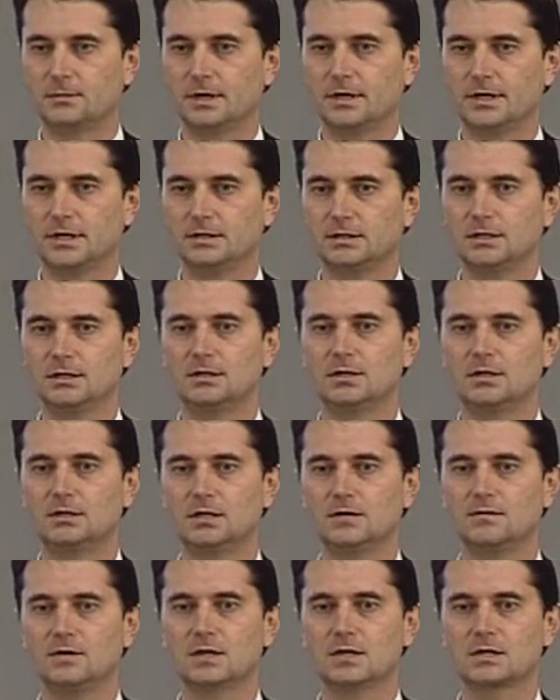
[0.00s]
by
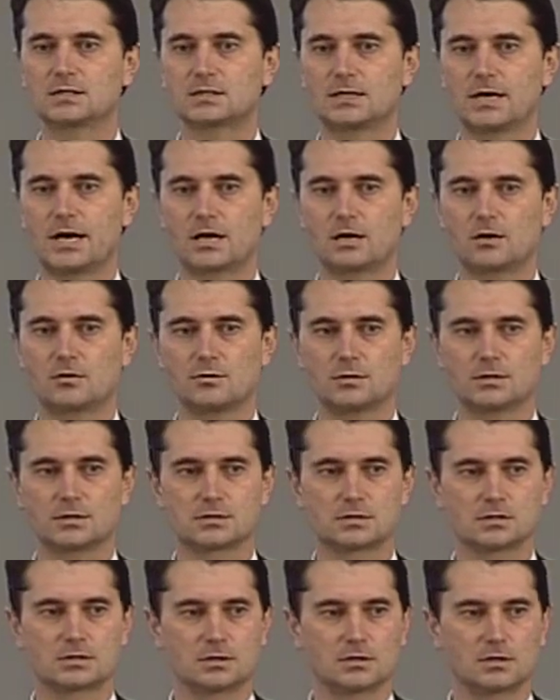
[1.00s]
Russia
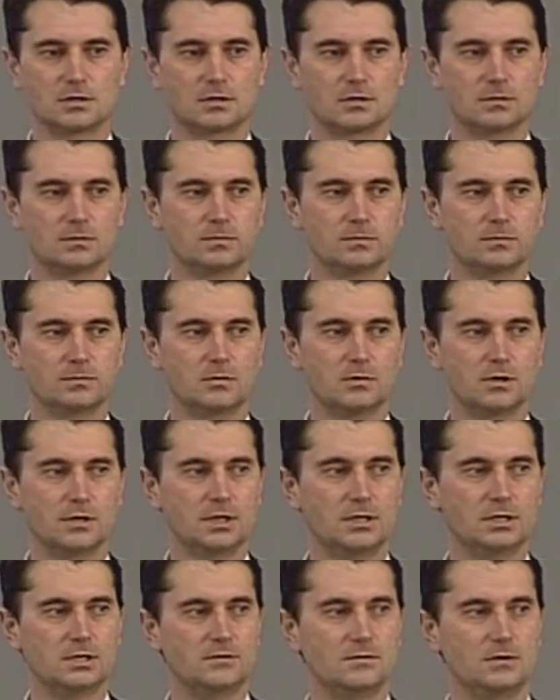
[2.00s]
by